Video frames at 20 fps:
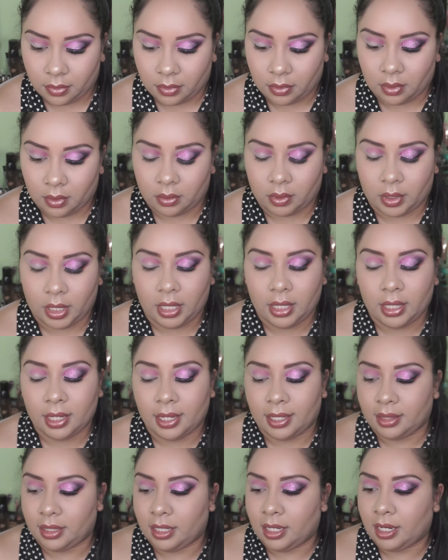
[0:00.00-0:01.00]
Okay,
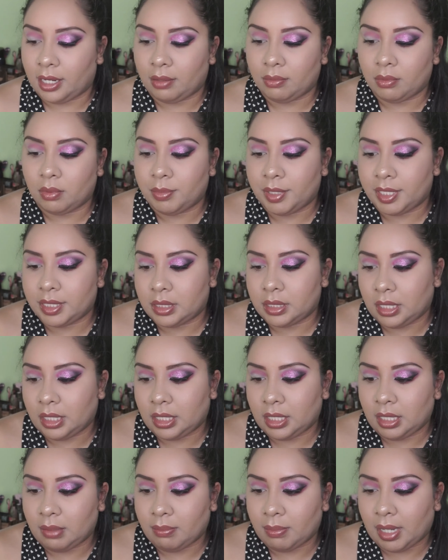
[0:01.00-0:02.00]
and then I will be
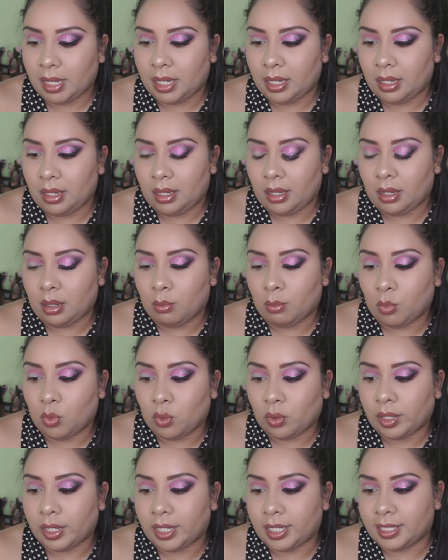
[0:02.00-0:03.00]
taking my
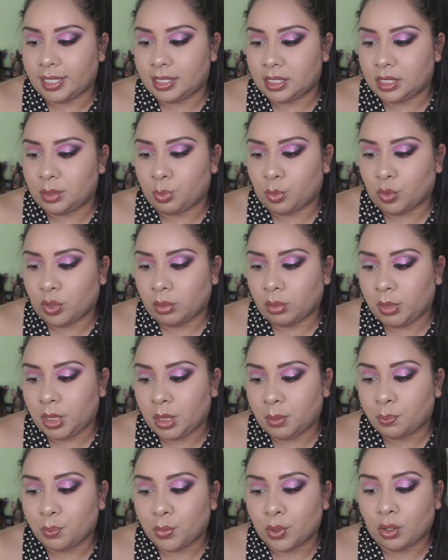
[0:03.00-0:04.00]
Amore's
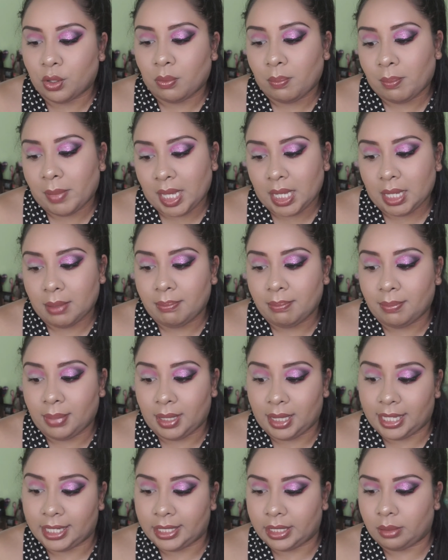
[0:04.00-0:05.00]
Premium Pro Makeup
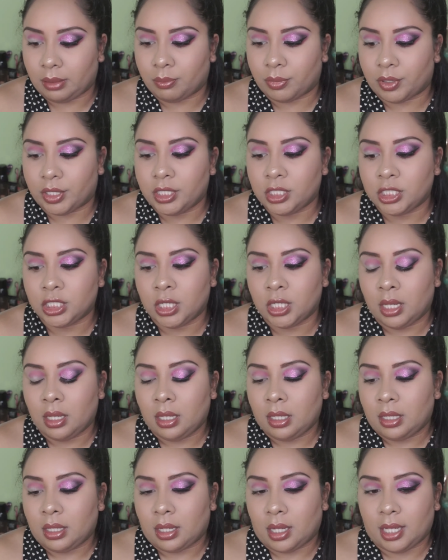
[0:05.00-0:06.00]
Blending Brush.
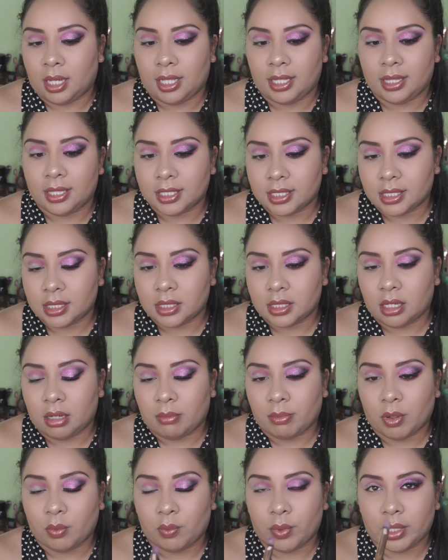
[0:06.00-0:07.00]
This is the
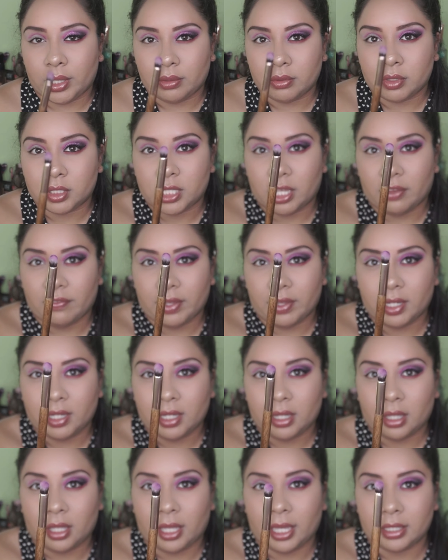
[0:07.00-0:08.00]
number 107.
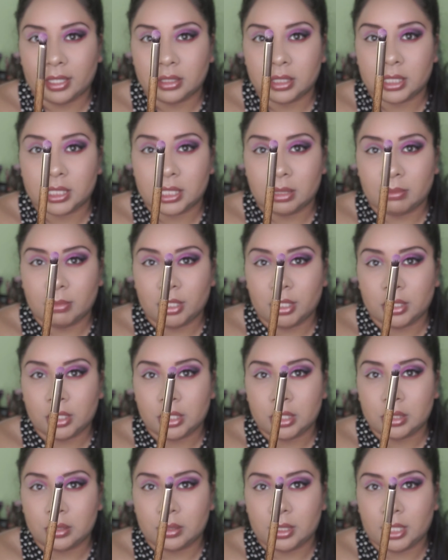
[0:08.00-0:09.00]
Again, similar
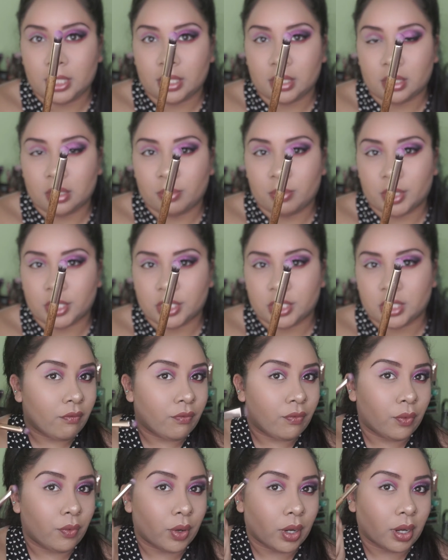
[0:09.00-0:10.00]
to the other brushes.
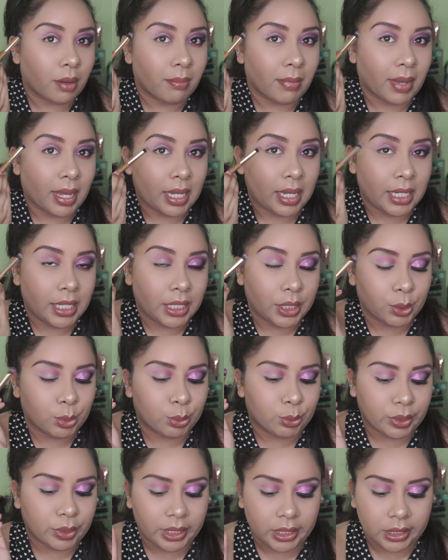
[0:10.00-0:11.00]
For my
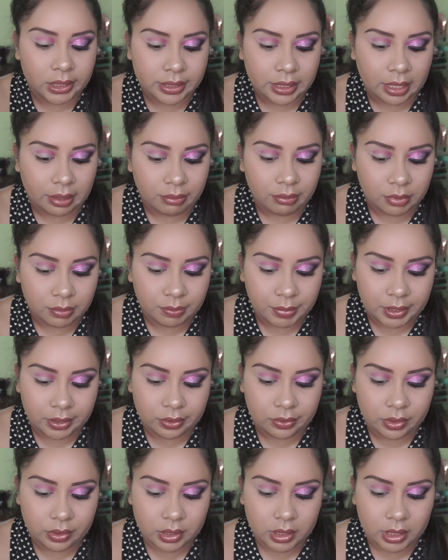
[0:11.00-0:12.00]
crease, I will be
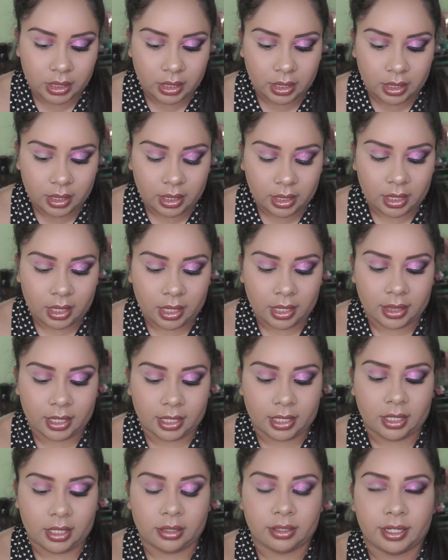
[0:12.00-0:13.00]
using the
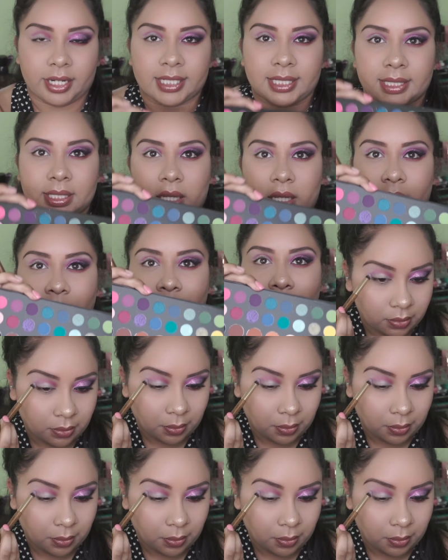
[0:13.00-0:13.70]
color Escape.